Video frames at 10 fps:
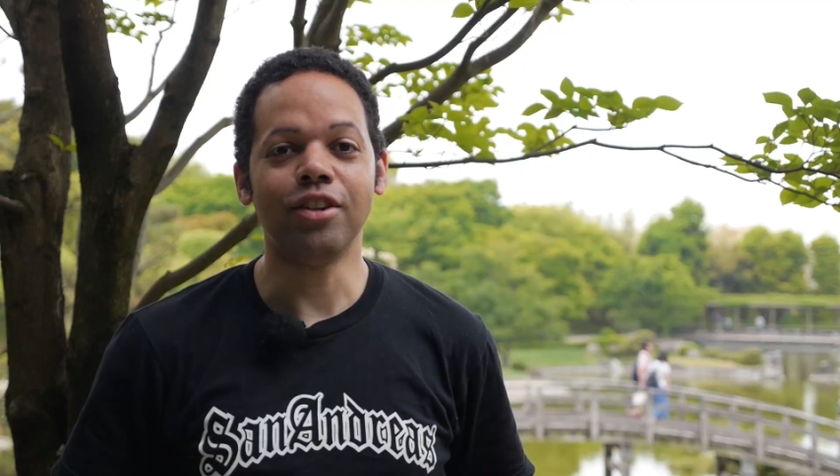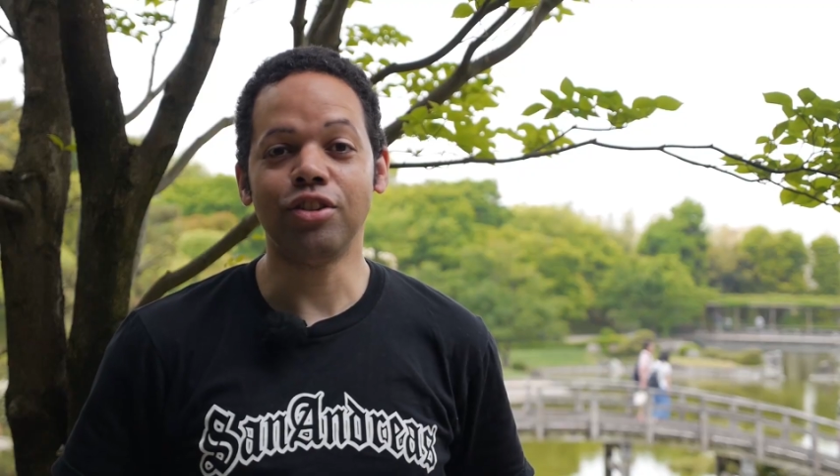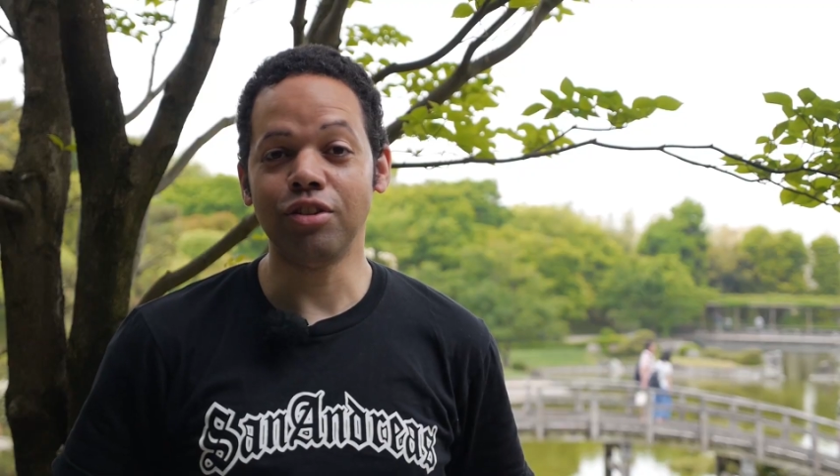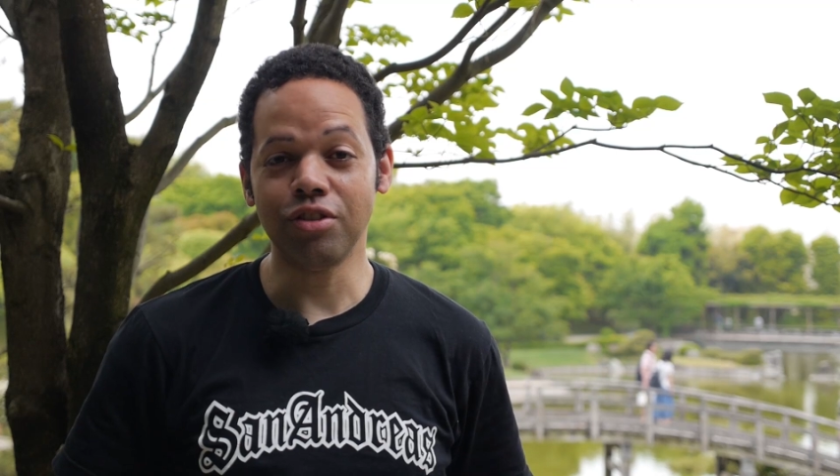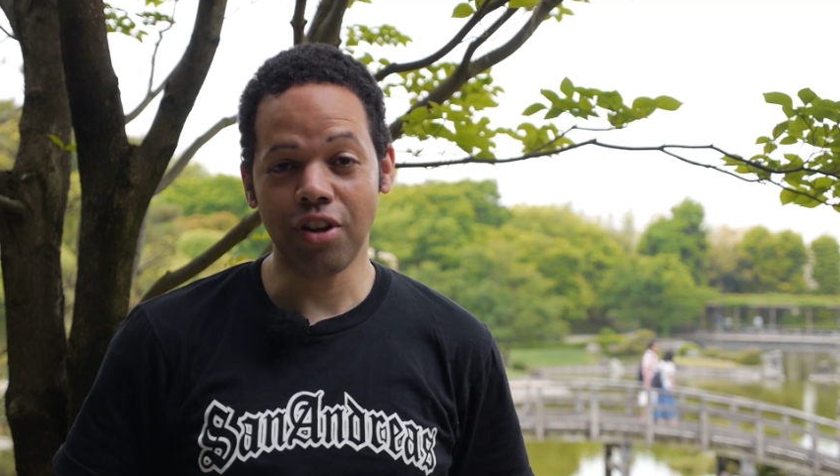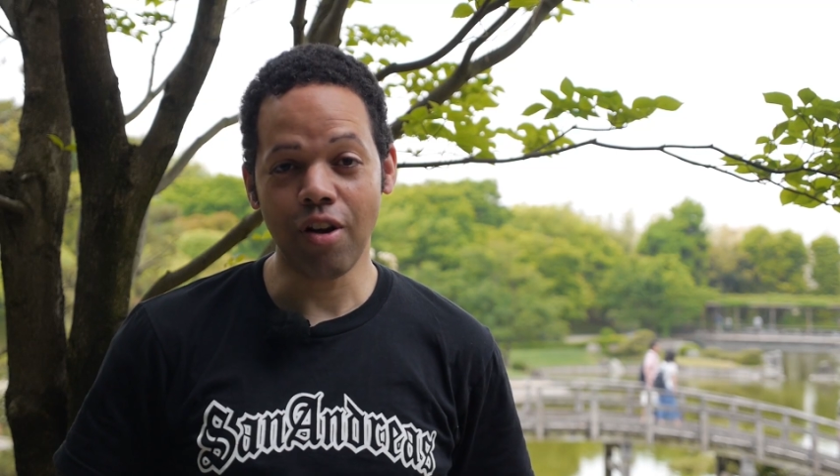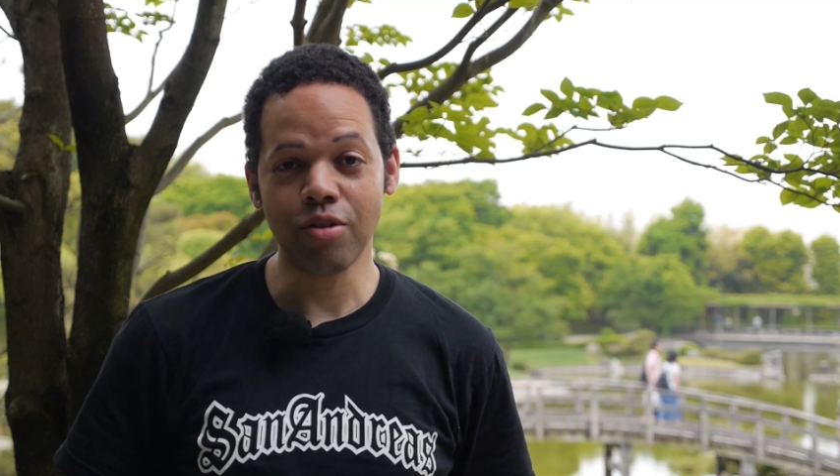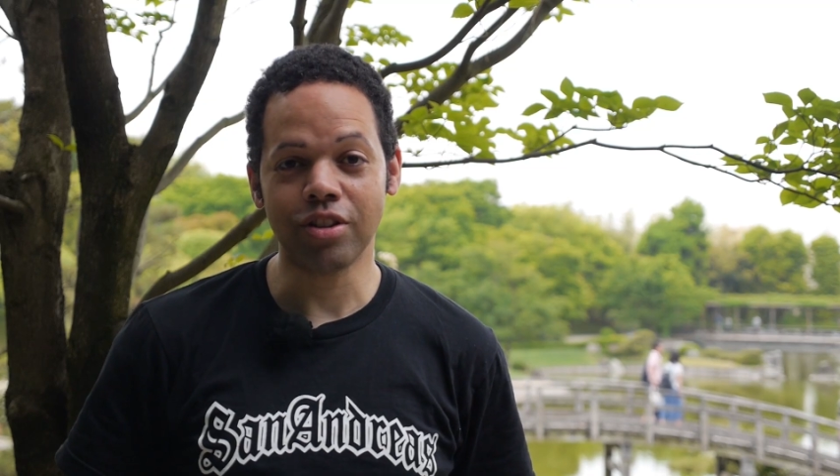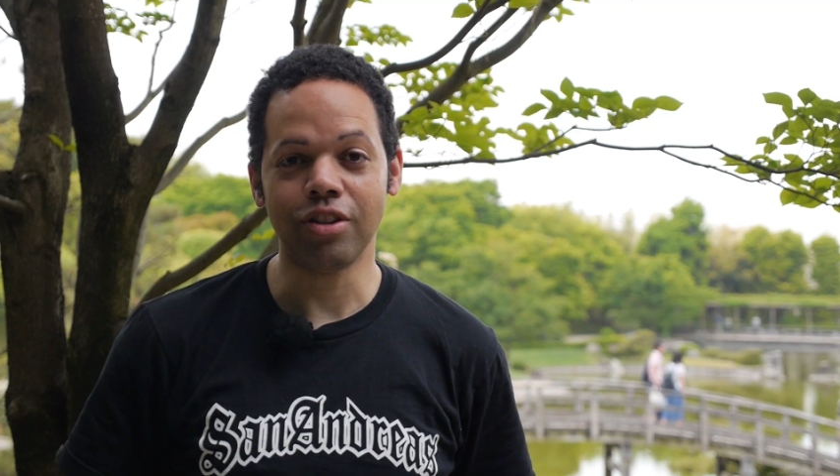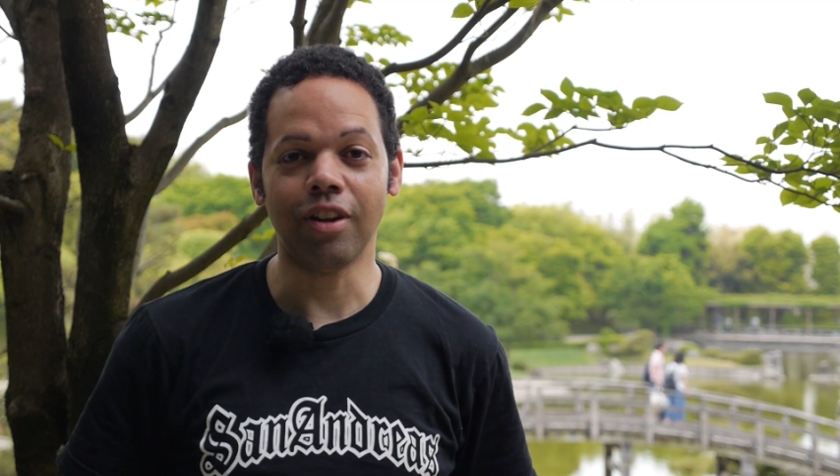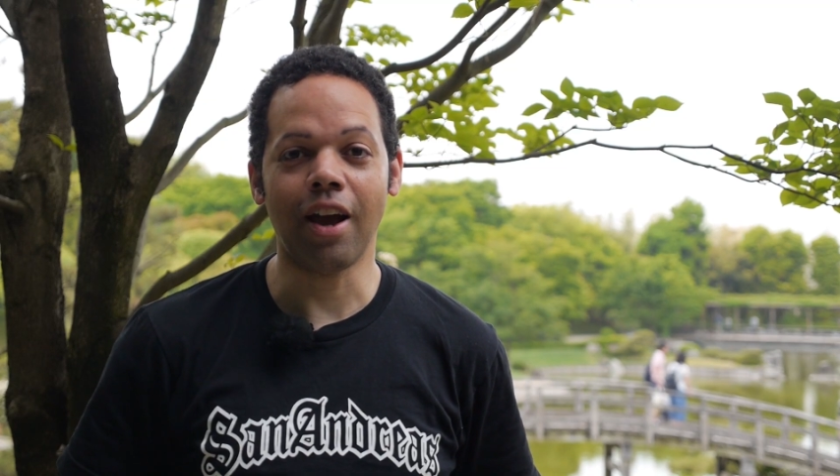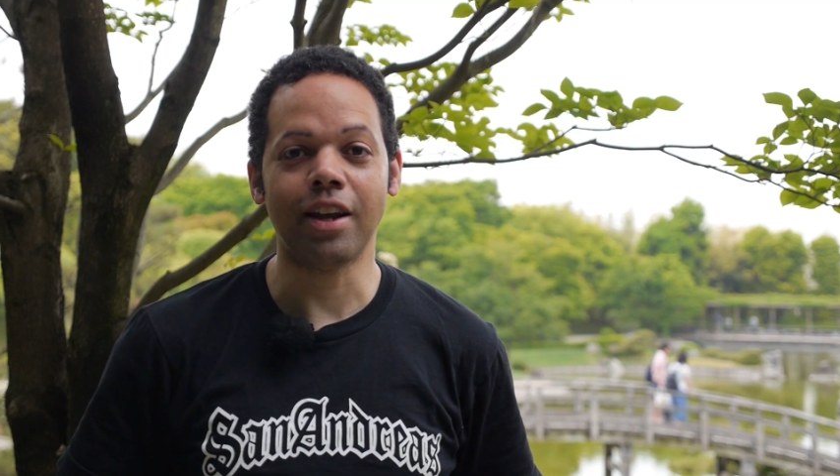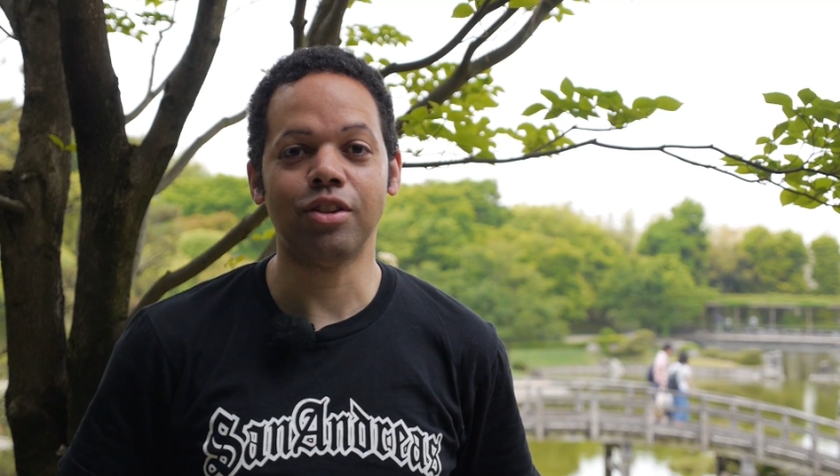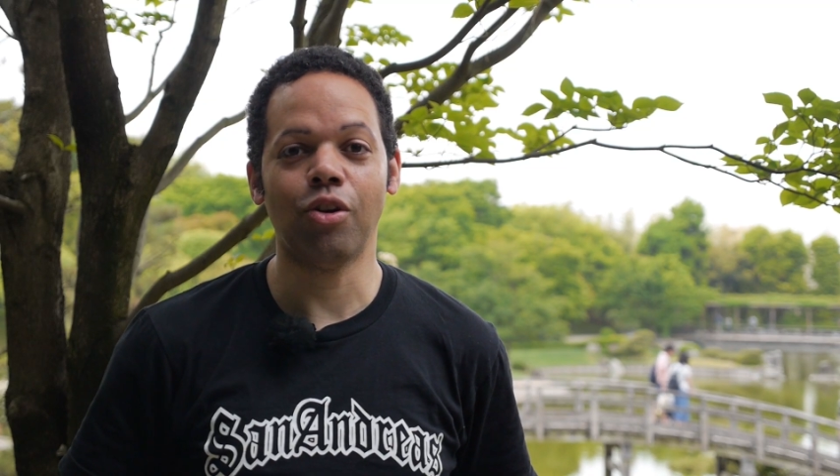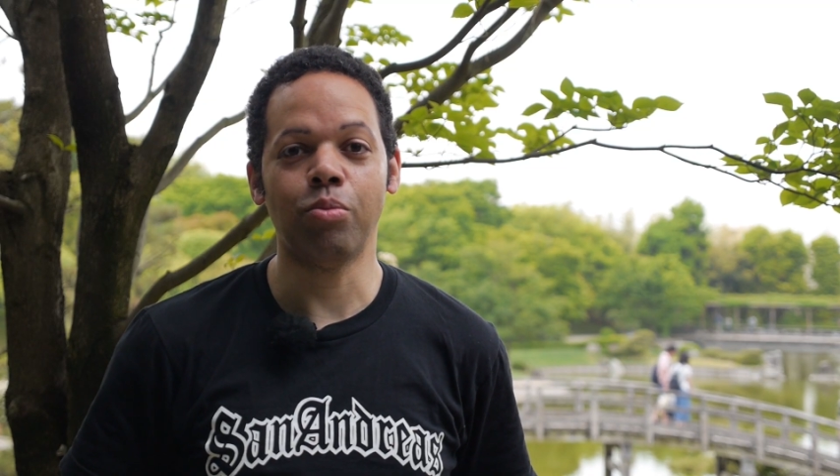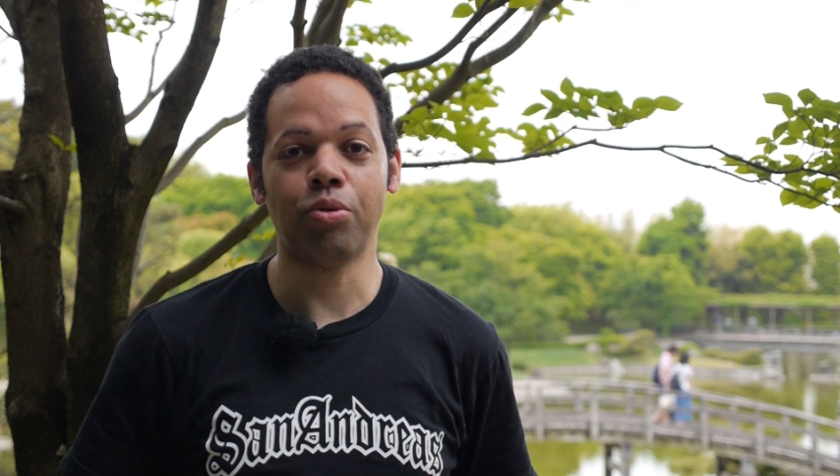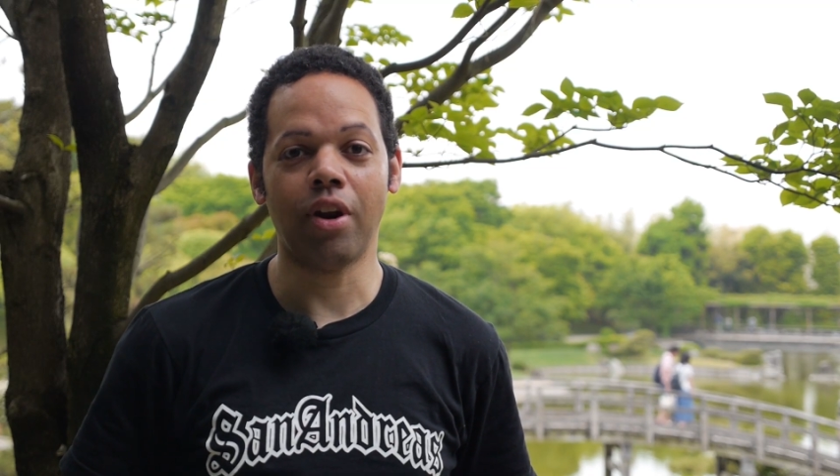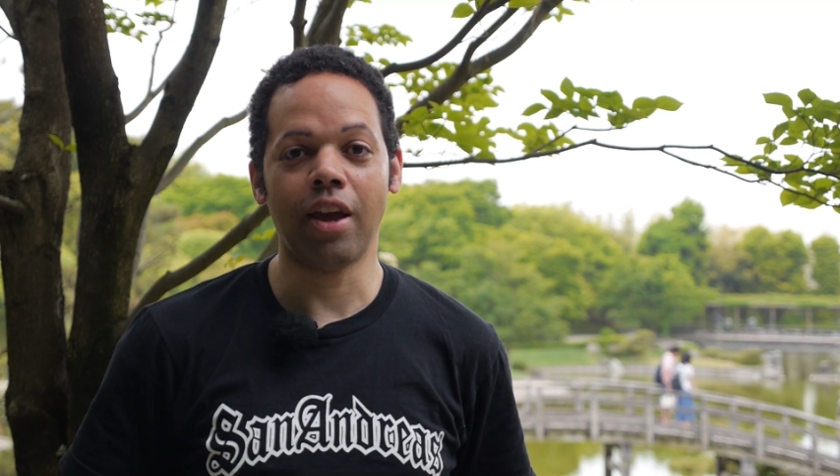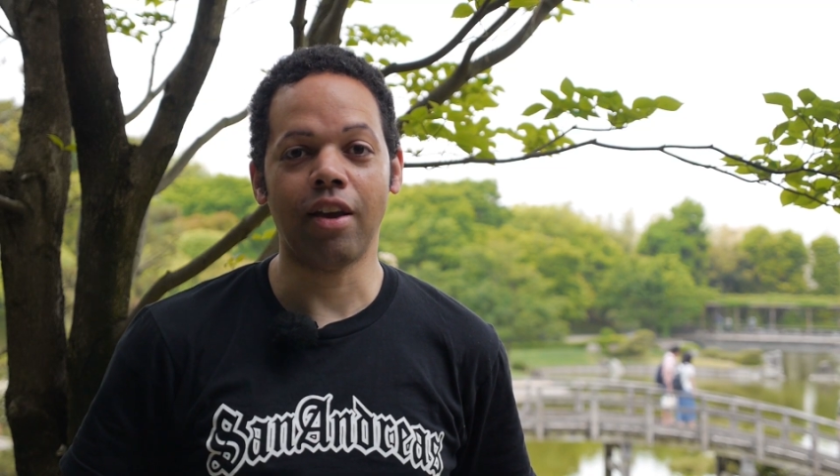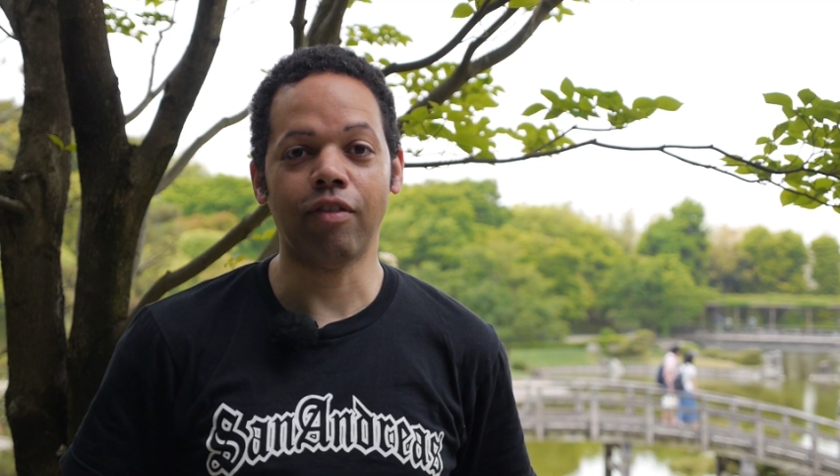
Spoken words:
Do you know that you like Topre